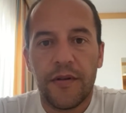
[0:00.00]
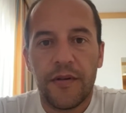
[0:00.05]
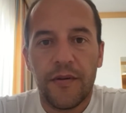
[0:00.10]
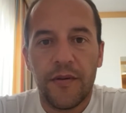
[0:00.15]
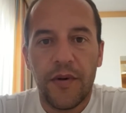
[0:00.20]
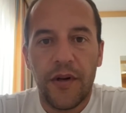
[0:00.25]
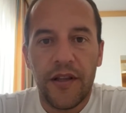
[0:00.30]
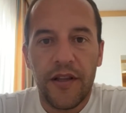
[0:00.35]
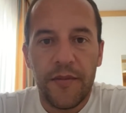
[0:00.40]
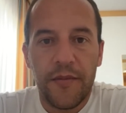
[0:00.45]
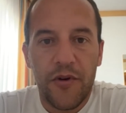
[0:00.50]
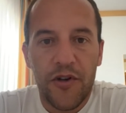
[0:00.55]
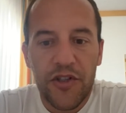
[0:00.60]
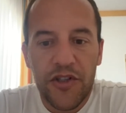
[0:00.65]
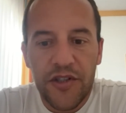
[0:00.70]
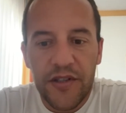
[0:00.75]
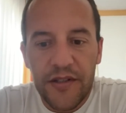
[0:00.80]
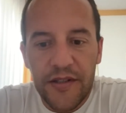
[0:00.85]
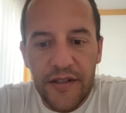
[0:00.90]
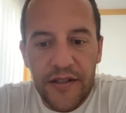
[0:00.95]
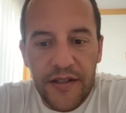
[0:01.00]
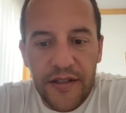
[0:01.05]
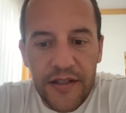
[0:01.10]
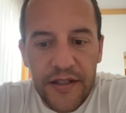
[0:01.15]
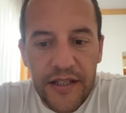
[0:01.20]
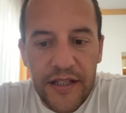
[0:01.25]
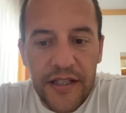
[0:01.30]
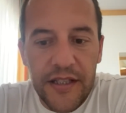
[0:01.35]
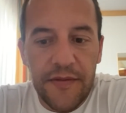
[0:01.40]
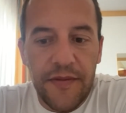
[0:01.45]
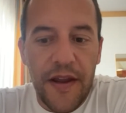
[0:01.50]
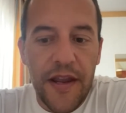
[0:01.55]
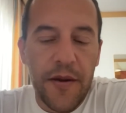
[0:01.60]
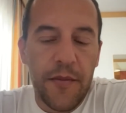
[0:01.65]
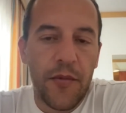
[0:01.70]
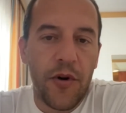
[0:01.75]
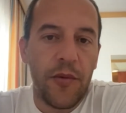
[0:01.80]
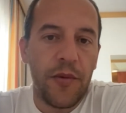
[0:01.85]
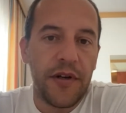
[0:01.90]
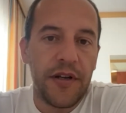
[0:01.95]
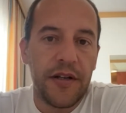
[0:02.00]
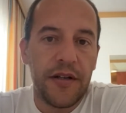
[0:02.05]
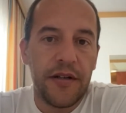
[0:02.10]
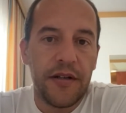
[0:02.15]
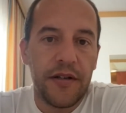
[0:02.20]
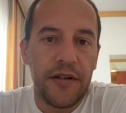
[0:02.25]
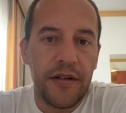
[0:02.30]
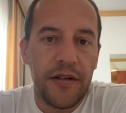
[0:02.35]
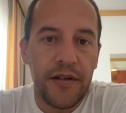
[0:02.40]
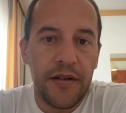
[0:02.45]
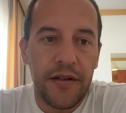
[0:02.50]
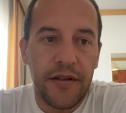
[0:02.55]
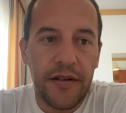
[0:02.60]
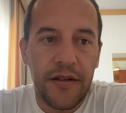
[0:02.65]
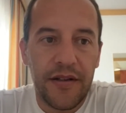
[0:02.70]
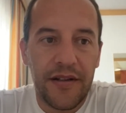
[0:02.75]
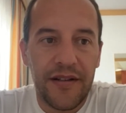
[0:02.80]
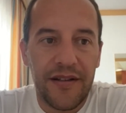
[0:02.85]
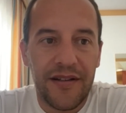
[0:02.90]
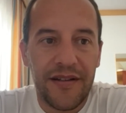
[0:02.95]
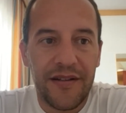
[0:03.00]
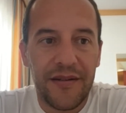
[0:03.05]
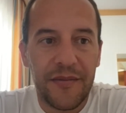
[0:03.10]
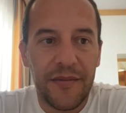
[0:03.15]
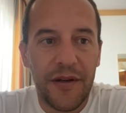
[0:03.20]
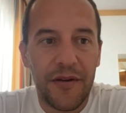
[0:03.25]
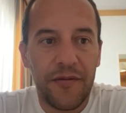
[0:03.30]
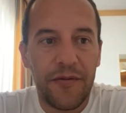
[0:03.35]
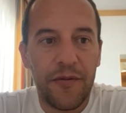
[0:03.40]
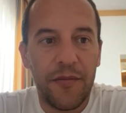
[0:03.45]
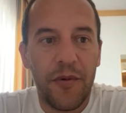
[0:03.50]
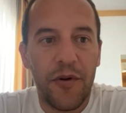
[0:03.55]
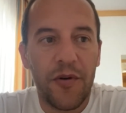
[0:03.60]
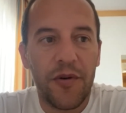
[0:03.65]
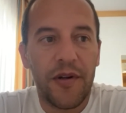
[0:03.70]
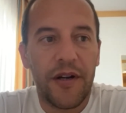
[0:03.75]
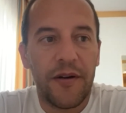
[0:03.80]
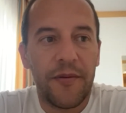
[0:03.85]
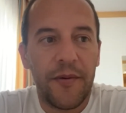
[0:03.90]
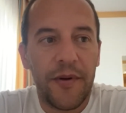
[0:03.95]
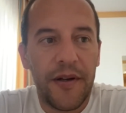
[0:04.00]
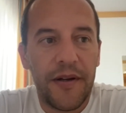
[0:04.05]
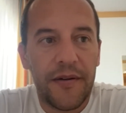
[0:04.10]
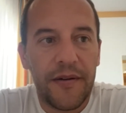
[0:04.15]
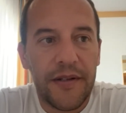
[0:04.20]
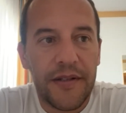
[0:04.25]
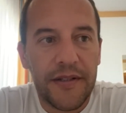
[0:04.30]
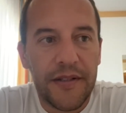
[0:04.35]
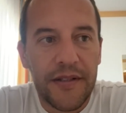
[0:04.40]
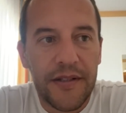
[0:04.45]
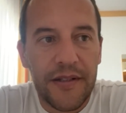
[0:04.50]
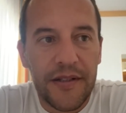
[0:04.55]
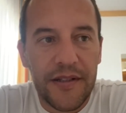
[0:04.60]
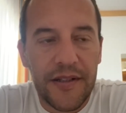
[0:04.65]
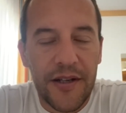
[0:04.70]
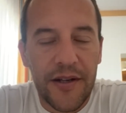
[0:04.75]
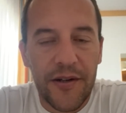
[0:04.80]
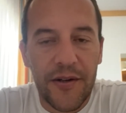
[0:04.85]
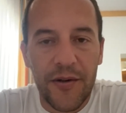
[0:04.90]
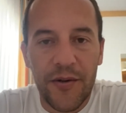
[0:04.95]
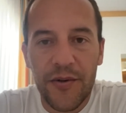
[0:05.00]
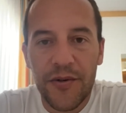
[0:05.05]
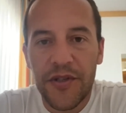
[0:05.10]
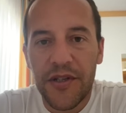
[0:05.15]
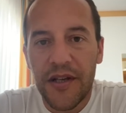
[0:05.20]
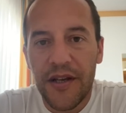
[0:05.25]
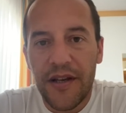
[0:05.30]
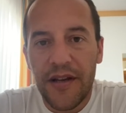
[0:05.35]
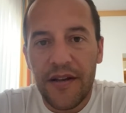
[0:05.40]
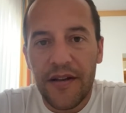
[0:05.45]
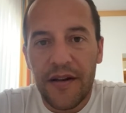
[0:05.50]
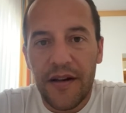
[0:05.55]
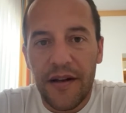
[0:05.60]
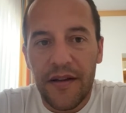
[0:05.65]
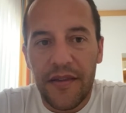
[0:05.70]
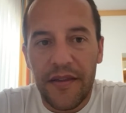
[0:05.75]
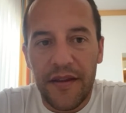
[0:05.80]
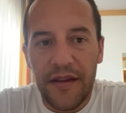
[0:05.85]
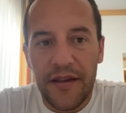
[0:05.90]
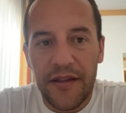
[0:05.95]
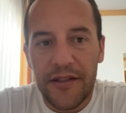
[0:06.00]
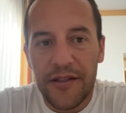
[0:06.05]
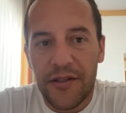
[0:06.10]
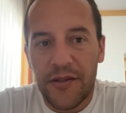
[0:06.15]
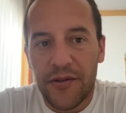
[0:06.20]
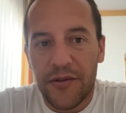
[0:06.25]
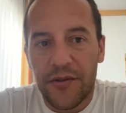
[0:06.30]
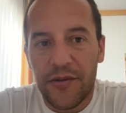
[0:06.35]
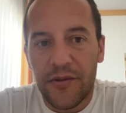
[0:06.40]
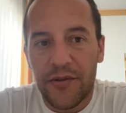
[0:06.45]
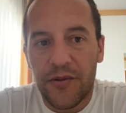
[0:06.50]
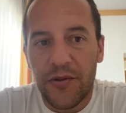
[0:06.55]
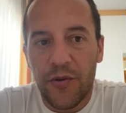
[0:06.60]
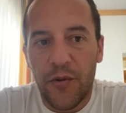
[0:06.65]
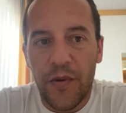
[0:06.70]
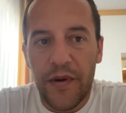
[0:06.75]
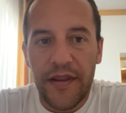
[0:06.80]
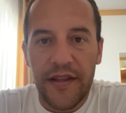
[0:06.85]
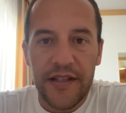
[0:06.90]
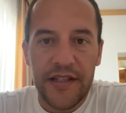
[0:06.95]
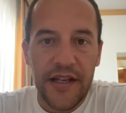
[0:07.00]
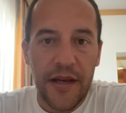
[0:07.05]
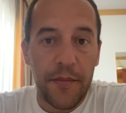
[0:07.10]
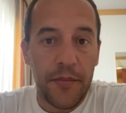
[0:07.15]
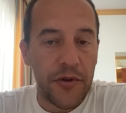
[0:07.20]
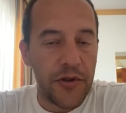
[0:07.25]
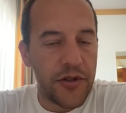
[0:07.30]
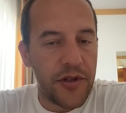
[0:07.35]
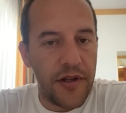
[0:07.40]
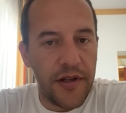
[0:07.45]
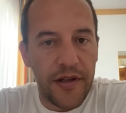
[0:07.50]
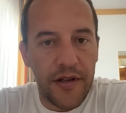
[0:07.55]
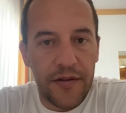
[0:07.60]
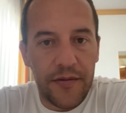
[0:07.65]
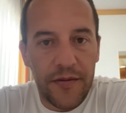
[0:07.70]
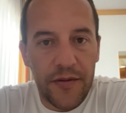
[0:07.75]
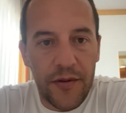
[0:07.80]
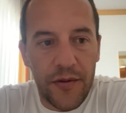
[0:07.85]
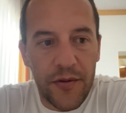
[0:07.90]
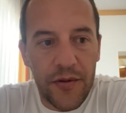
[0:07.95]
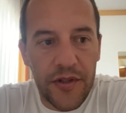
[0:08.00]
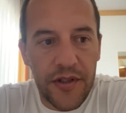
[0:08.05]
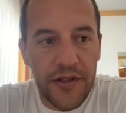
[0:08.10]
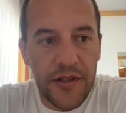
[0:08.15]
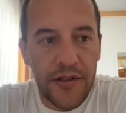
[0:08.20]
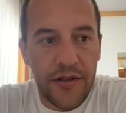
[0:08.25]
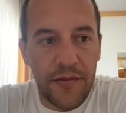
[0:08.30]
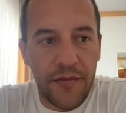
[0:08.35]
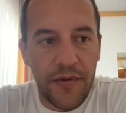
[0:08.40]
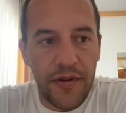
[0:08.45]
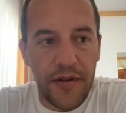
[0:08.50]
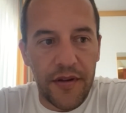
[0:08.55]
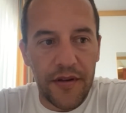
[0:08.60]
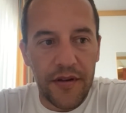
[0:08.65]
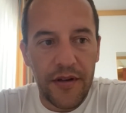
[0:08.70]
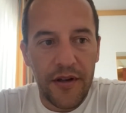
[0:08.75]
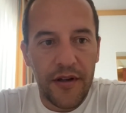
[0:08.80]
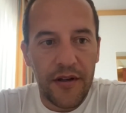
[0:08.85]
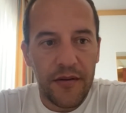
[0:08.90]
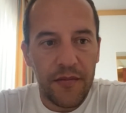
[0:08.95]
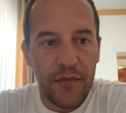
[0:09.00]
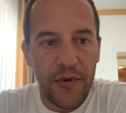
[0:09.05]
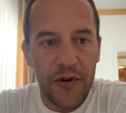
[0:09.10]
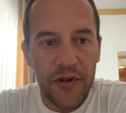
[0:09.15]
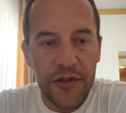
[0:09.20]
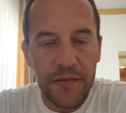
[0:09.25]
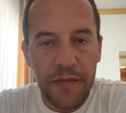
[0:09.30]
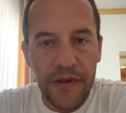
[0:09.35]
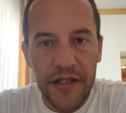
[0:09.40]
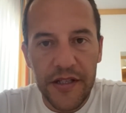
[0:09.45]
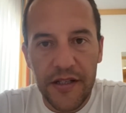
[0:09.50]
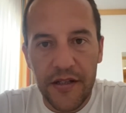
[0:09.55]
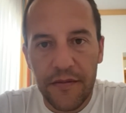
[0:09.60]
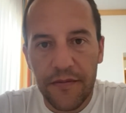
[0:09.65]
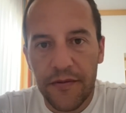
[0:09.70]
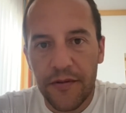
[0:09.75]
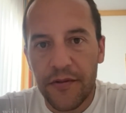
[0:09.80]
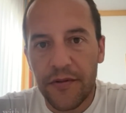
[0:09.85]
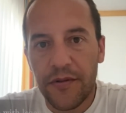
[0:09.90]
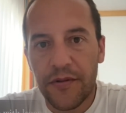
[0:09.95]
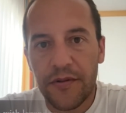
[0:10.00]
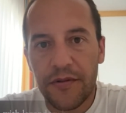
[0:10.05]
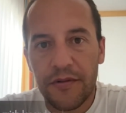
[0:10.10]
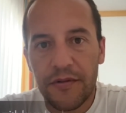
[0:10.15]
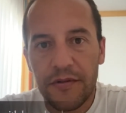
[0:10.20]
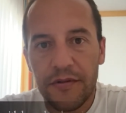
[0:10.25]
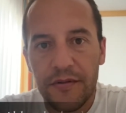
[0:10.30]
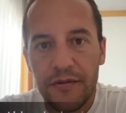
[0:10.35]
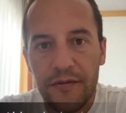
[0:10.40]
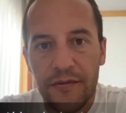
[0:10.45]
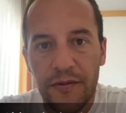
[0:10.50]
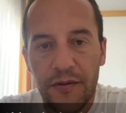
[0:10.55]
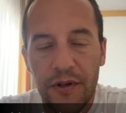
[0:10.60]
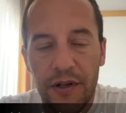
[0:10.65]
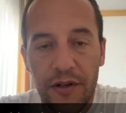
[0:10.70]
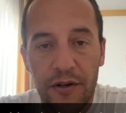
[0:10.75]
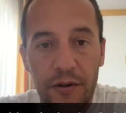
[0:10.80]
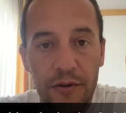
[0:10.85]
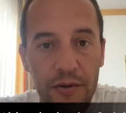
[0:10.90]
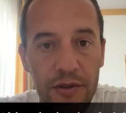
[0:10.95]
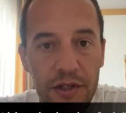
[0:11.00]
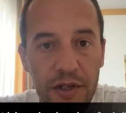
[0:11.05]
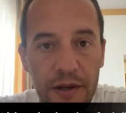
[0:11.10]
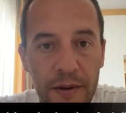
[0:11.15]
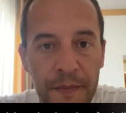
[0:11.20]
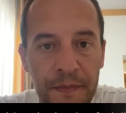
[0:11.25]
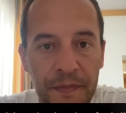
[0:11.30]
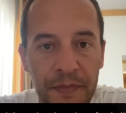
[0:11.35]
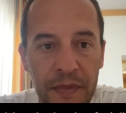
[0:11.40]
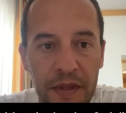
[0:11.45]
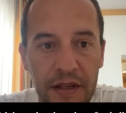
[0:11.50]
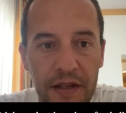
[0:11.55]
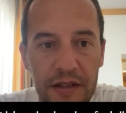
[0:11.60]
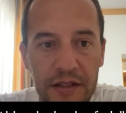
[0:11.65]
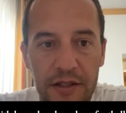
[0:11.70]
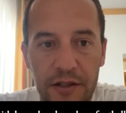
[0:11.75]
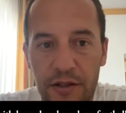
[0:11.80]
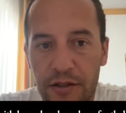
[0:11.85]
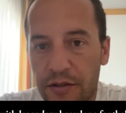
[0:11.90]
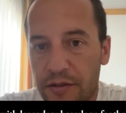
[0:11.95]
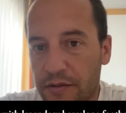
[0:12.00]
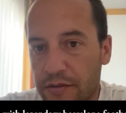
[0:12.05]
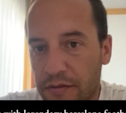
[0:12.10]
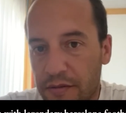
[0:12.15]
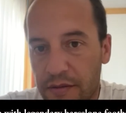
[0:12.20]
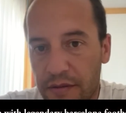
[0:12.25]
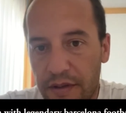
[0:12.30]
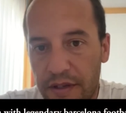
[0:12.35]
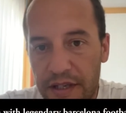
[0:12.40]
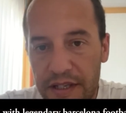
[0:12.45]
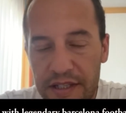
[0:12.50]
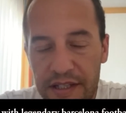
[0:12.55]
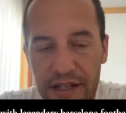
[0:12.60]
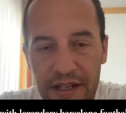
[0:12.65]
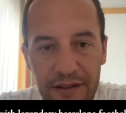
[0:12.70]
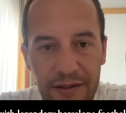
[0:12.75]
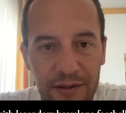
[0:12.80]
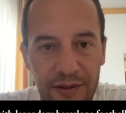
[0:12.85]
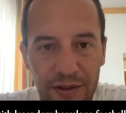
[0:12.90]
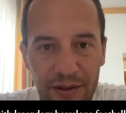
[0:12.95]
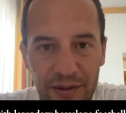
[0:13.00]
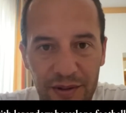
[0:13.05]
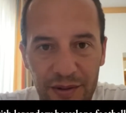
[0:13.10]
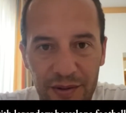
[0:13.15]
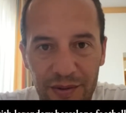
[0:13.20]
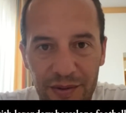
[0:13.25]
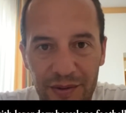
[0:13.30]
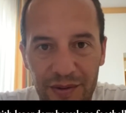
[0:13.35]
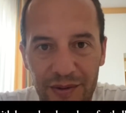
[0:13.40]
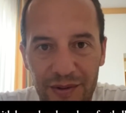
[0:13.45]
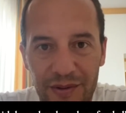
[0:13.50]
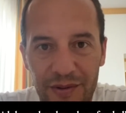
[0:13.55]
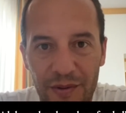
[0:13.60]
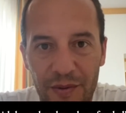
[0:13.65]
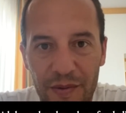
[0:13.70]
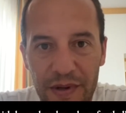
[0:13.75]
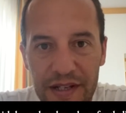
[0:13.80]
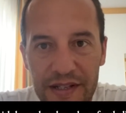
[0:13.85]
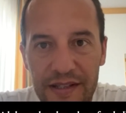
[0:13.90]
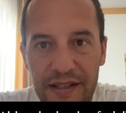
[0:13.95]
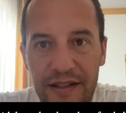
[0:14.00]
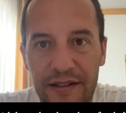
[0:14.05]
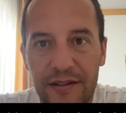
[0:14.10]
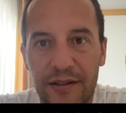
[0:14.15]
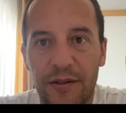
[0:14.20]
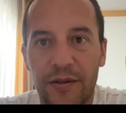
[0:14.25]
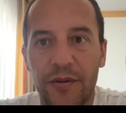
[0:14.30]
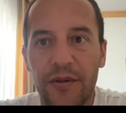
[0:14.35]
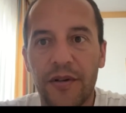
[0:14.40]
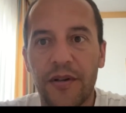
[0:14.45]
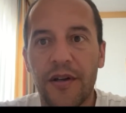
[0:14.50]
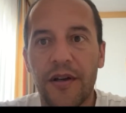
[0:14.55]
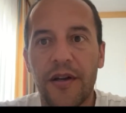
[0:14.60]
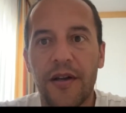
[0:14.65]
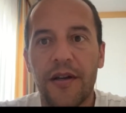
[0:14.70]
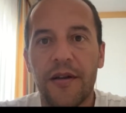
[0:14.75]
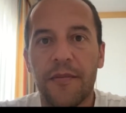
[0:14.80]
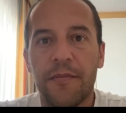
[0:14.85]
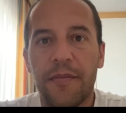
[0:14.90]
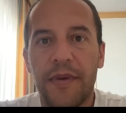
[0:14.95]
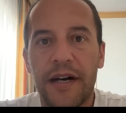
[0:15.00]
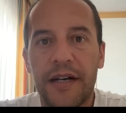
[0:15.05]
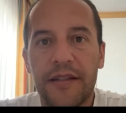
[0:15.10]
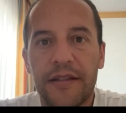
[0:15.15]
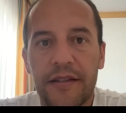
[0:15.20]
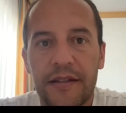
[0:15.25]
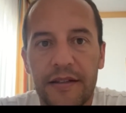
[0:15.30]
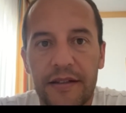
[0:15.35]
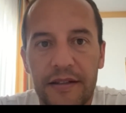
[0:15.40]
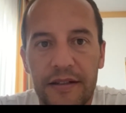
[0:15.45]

Well, the most satisfying moment in my football career as a coach, I think, is to win the Champions League. Of course, it's something very special for a coach. It's not easy at all to reach that goal, but